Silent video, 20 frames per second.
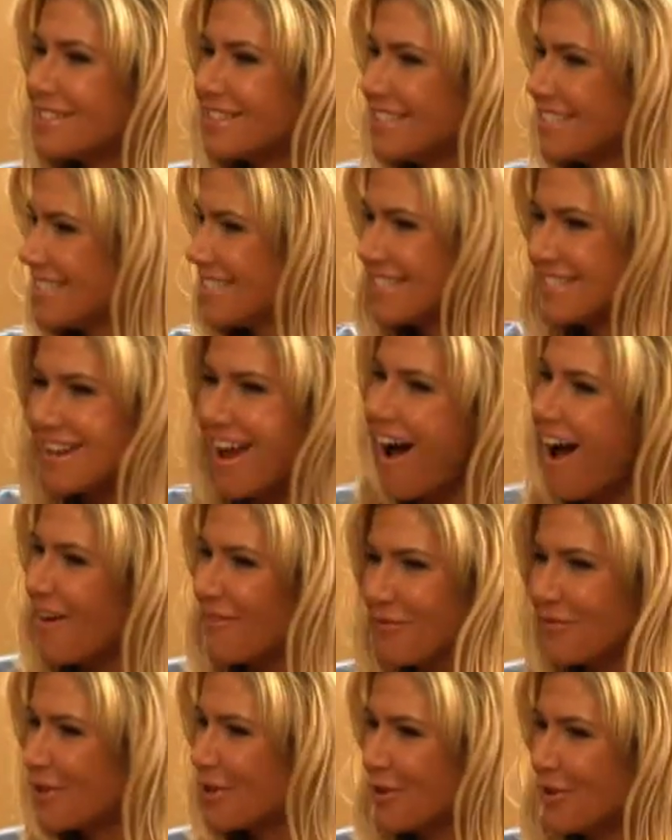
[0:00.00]
This is
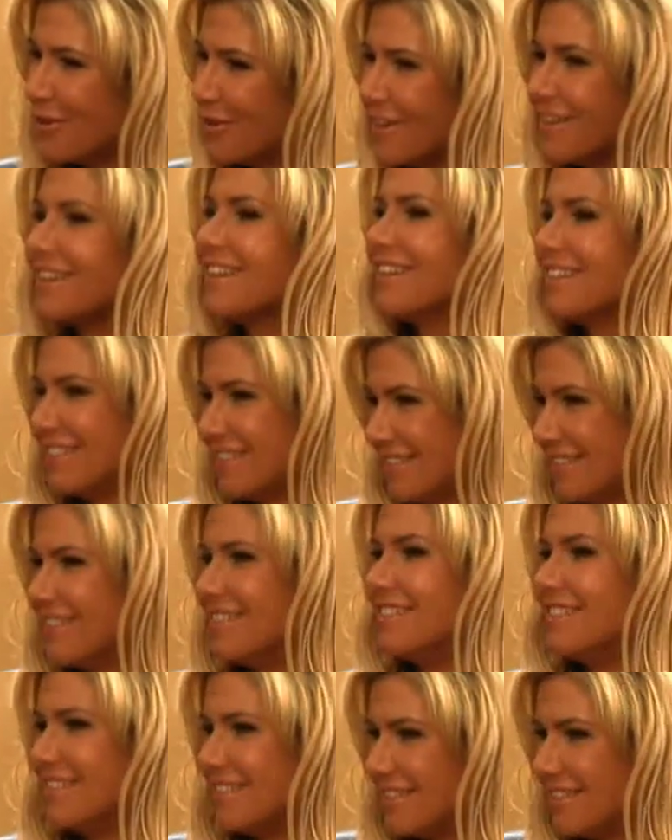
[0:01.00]
not food. Not a
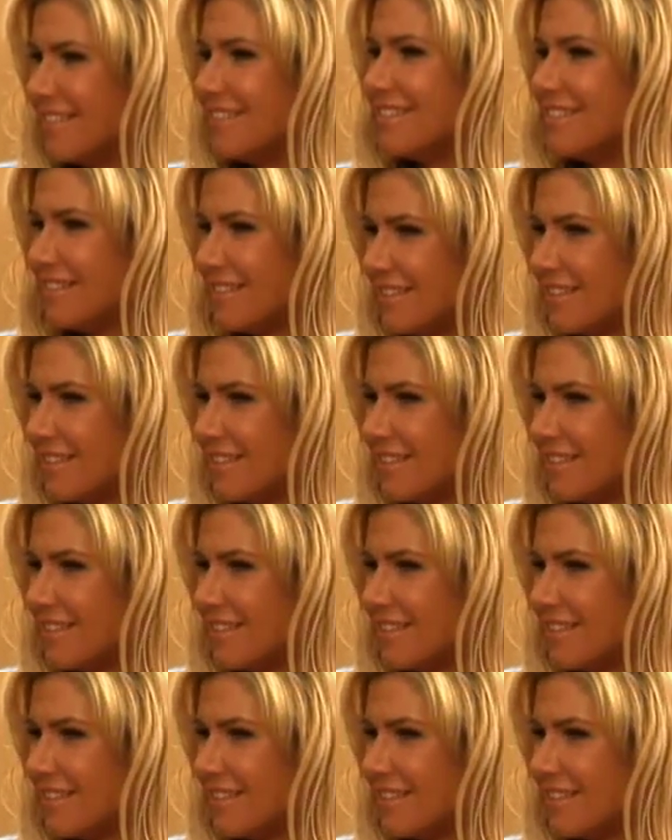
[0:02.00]
normal food